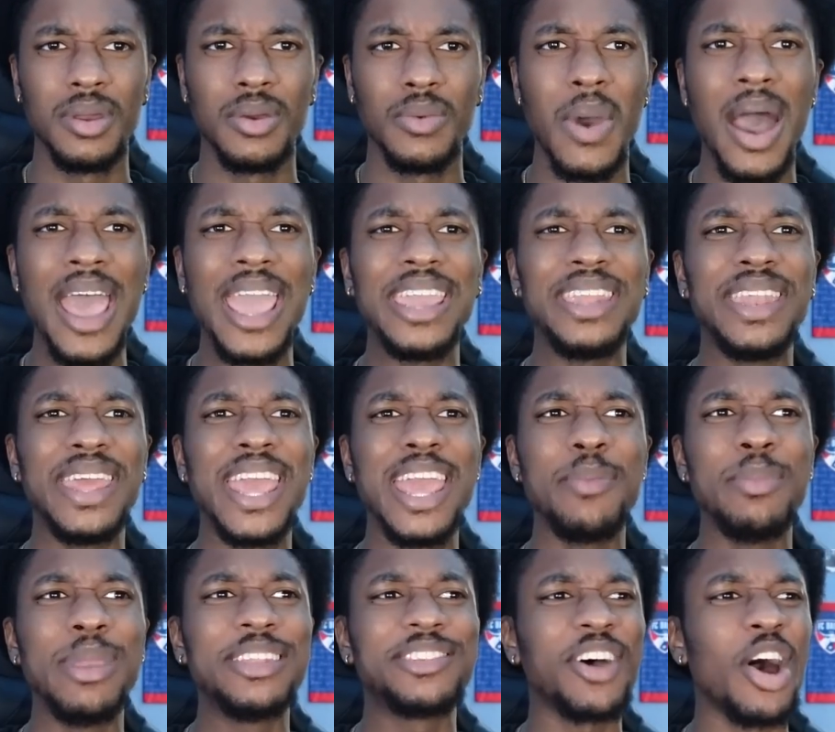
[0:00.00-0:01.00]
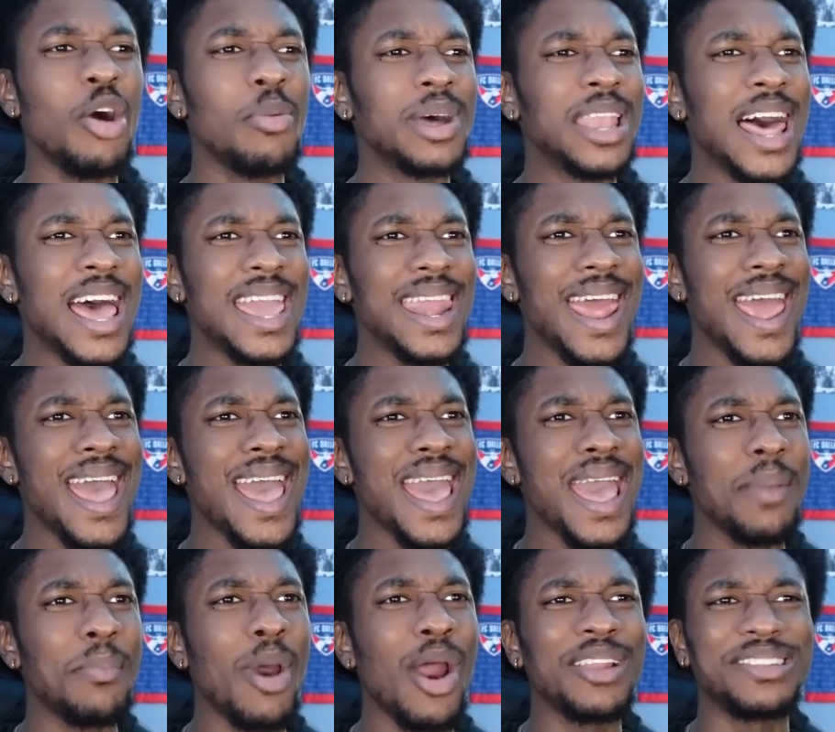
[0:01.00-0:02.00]
Why he did Mitoma like
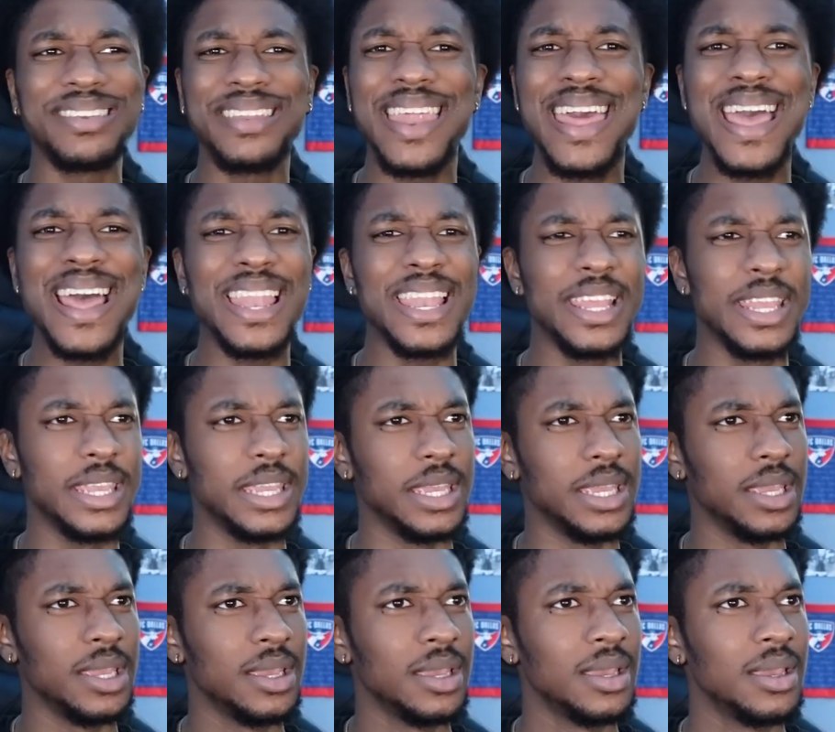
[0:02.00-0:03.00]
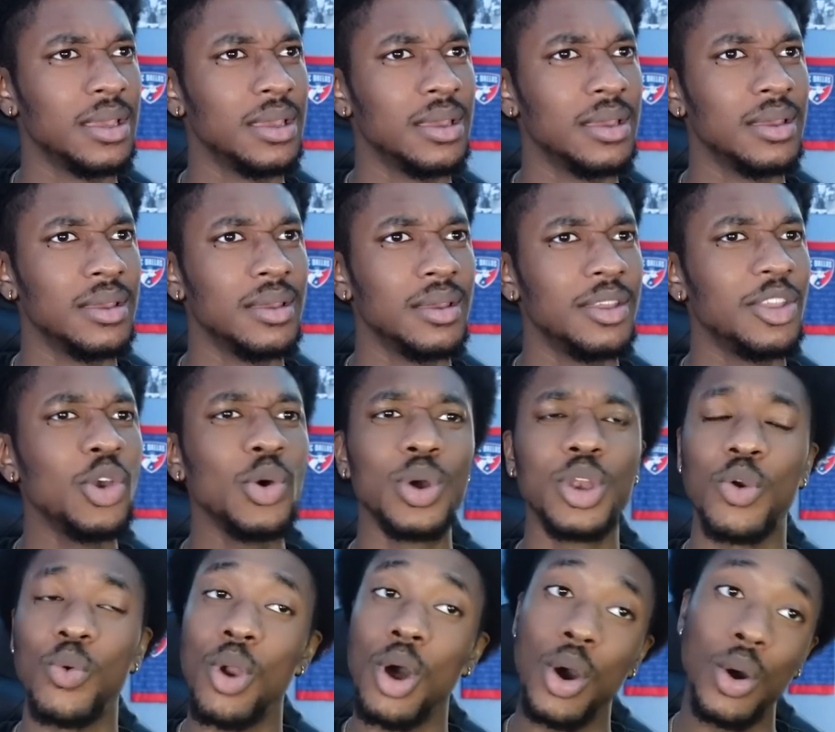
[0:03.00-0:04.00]
that? Martinelli! You in
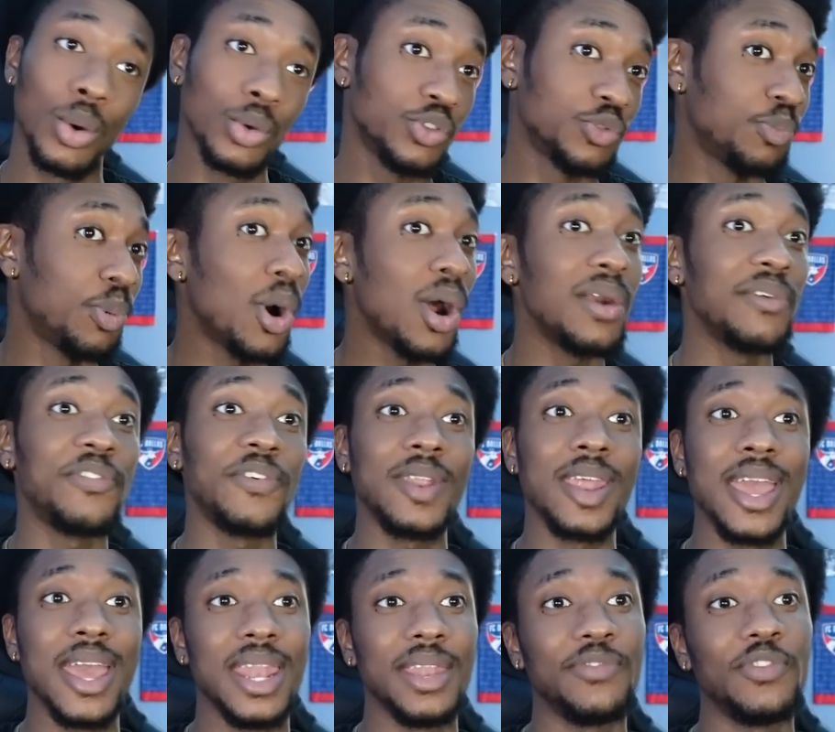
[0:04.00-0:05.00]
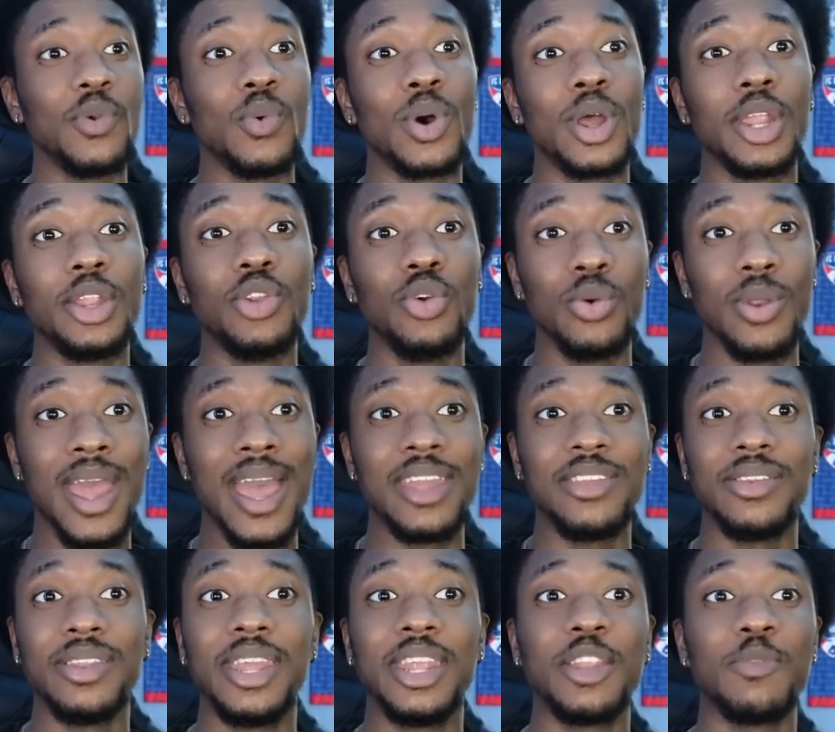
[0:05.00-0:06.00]
the wrong sport for that. If you want to do that,
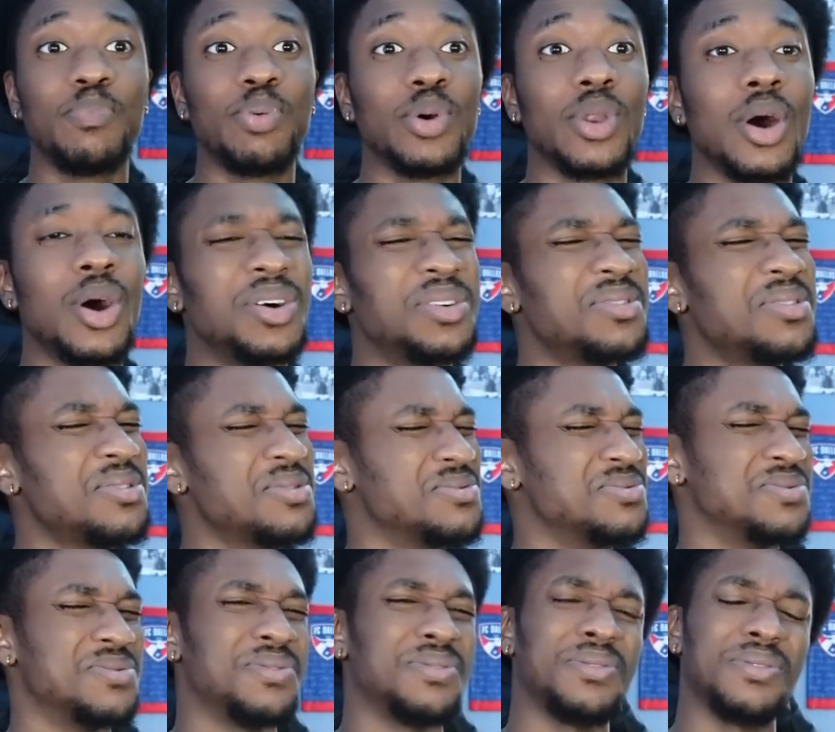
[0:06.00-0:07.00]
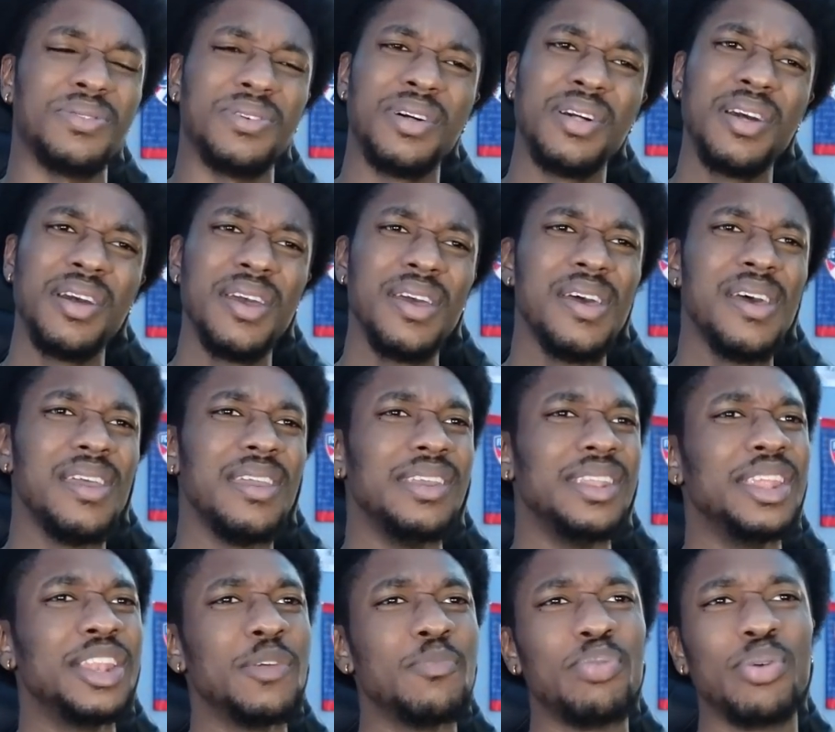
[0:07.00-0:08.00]
you need to put on... You
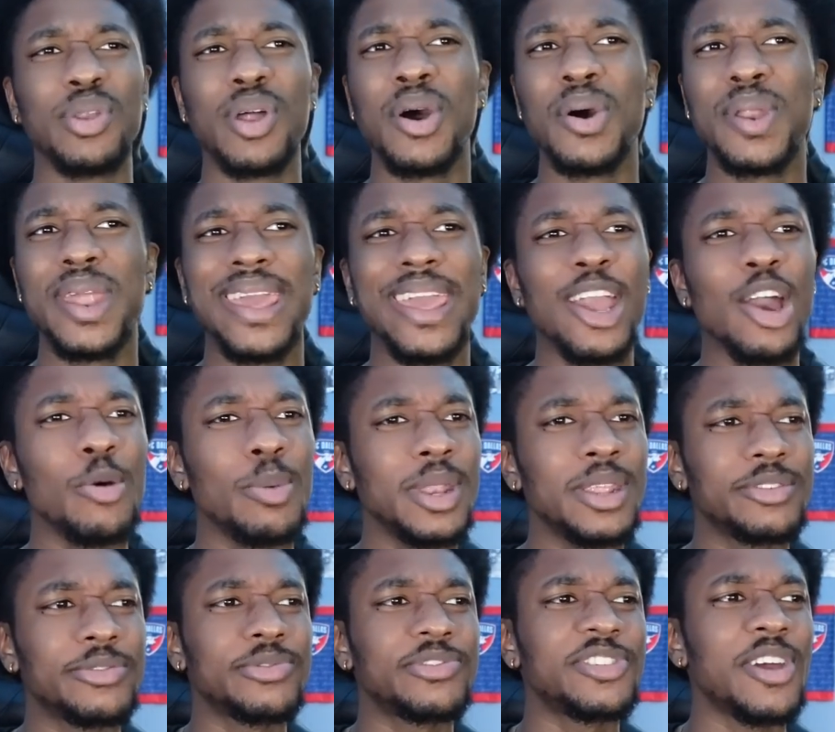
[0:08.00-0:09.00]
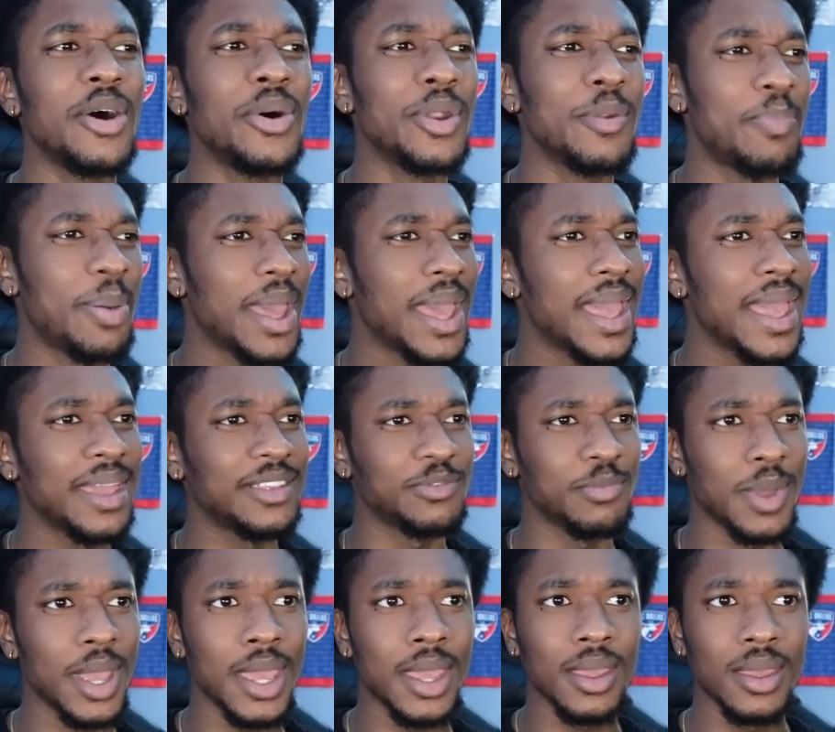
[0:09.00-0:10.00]
need to put on a helmet and some shoulder pads,
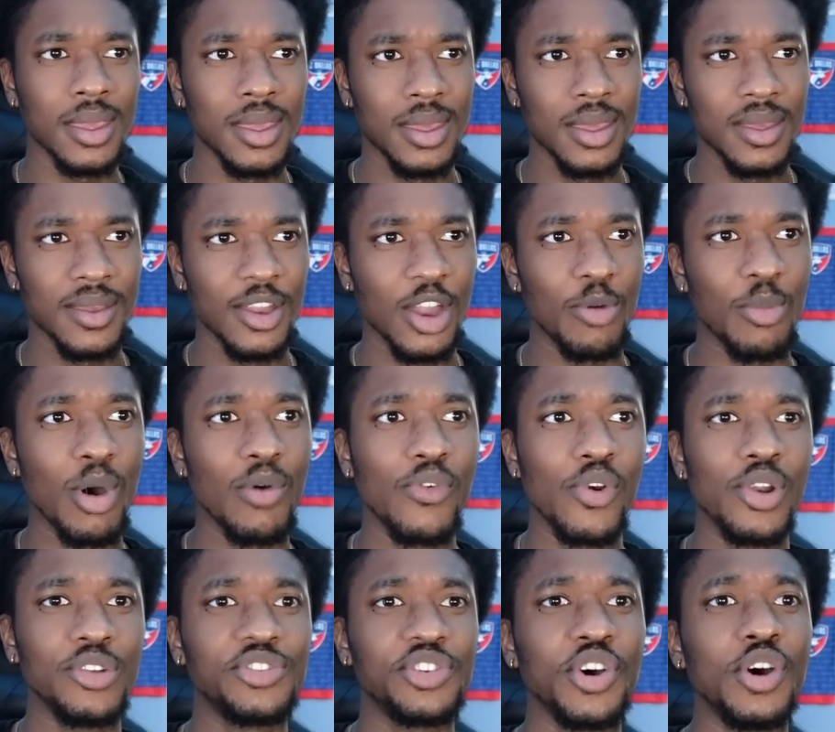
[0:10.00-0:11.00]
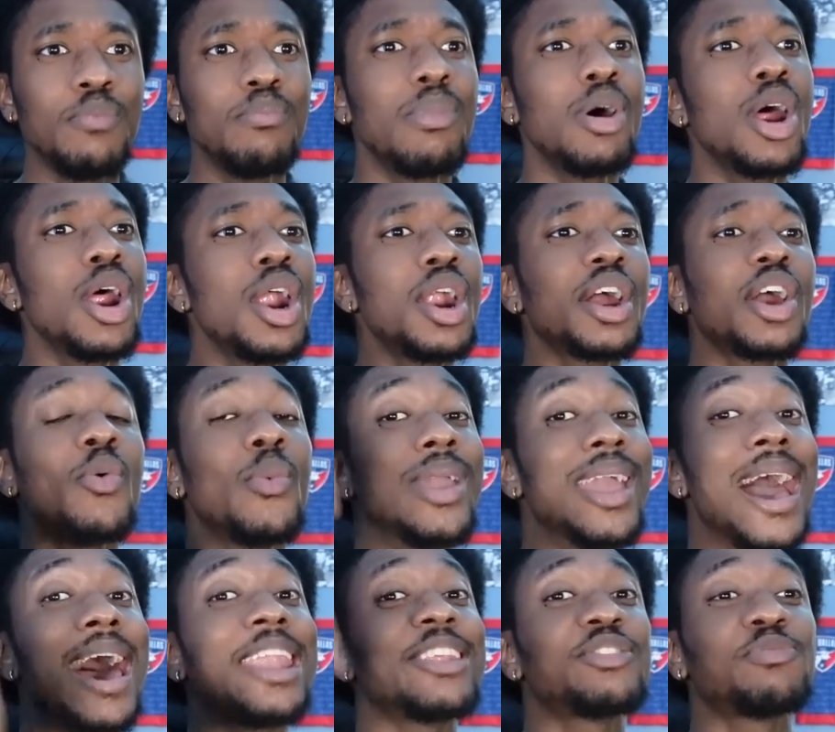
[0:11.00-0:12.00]
man. Come over here to America. We
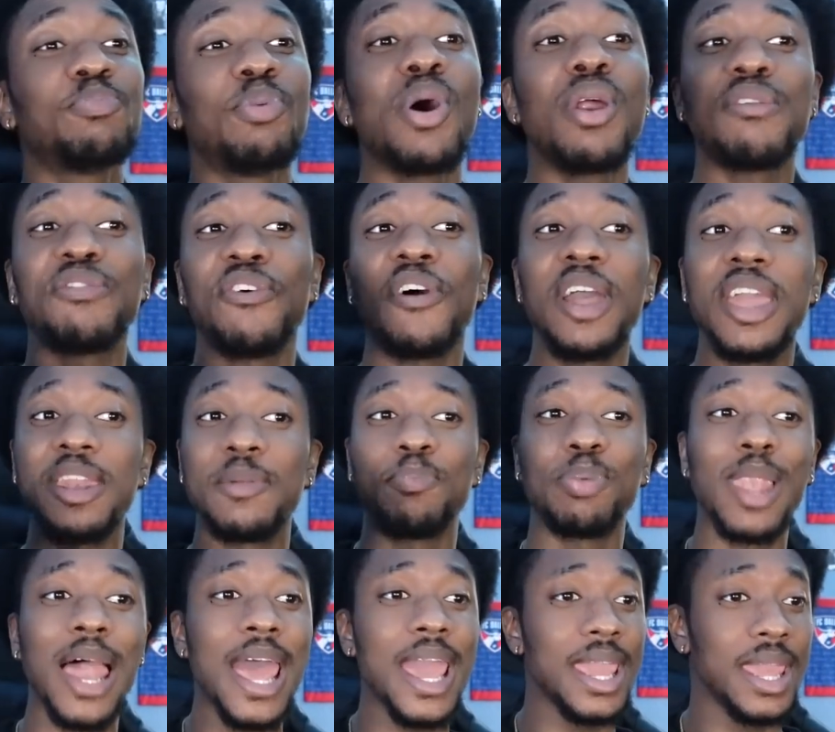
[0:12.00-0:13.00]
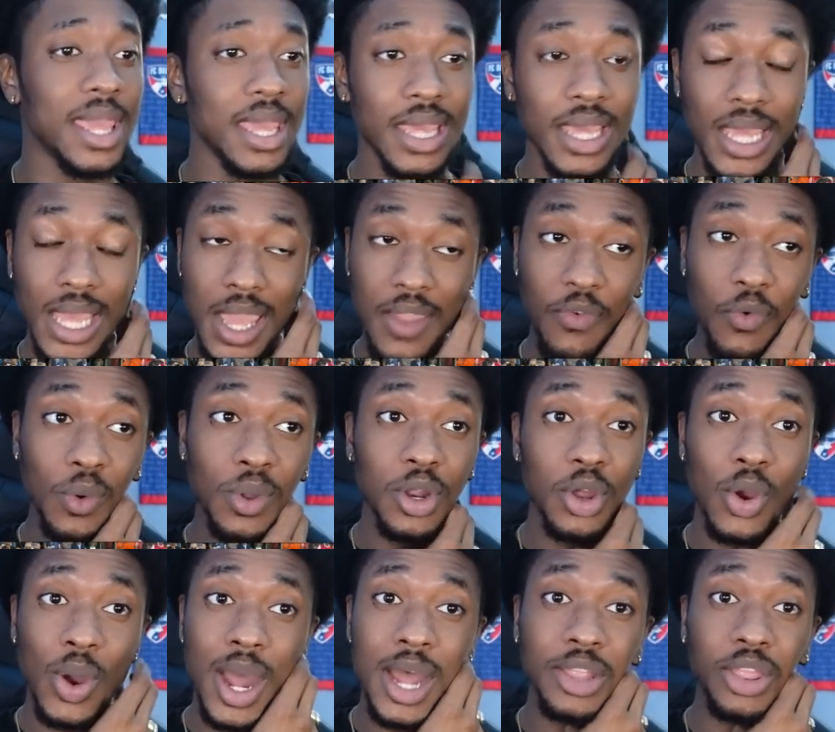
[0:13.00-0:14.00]
got a sport for you to play. If you want to
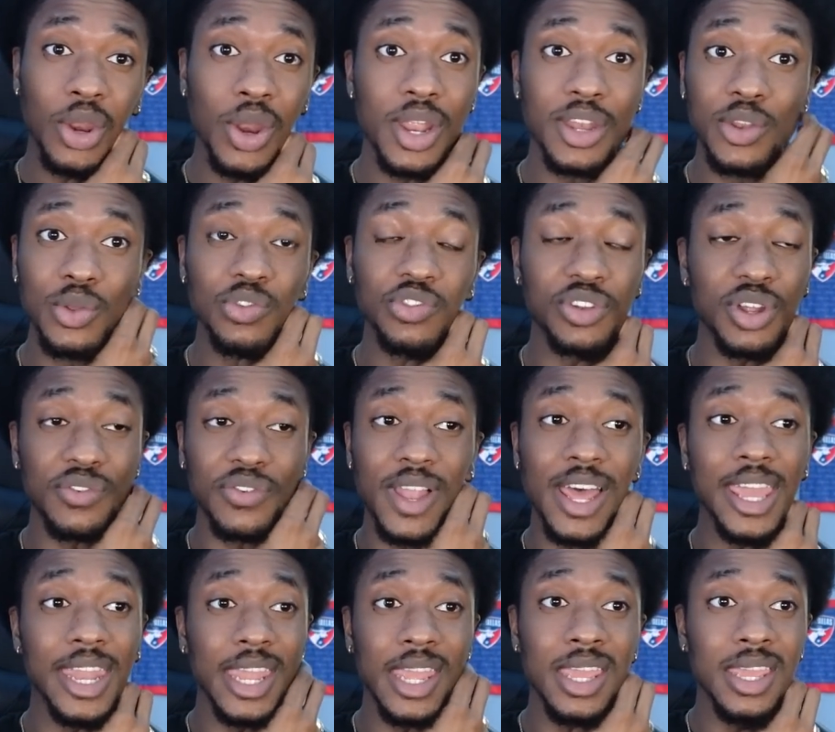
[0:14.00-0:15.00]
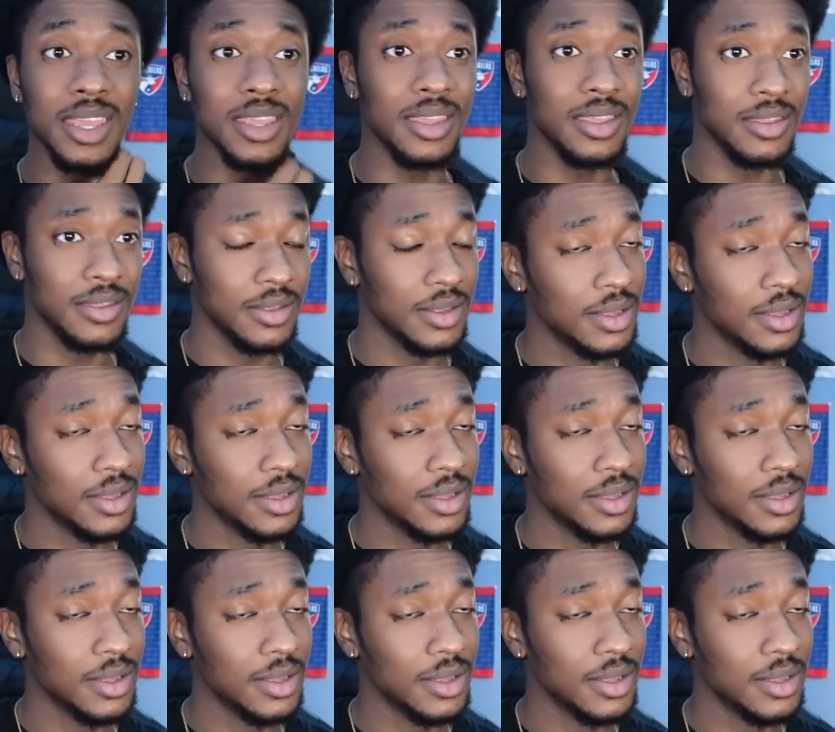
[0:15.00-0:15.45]
go out there and do stuff like these. You know